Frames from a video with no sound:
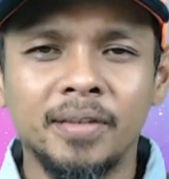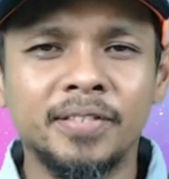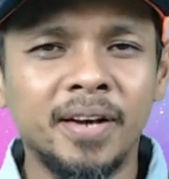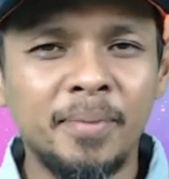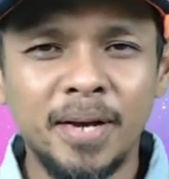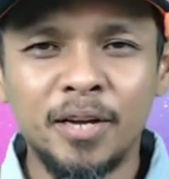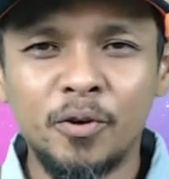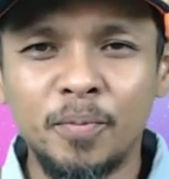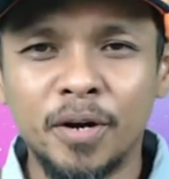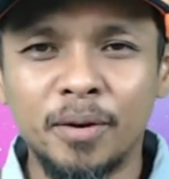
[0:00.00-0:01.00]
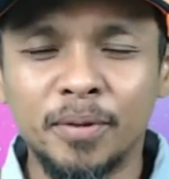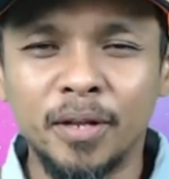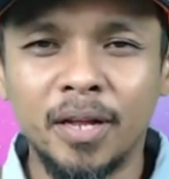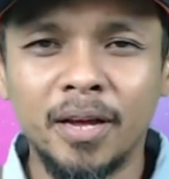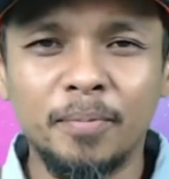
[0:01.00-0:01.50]
Assalamualaikum
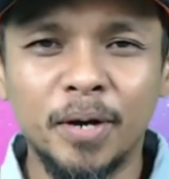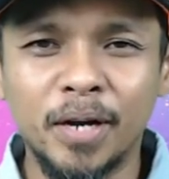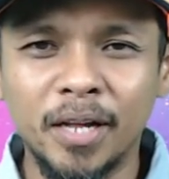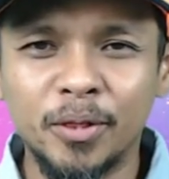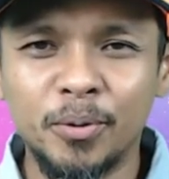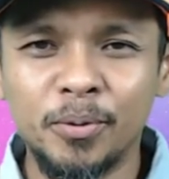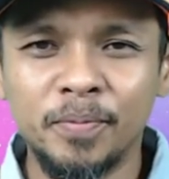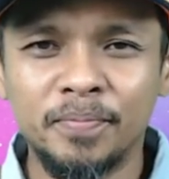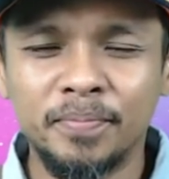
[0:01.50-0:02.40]
warahmatullahi wabarakatuh.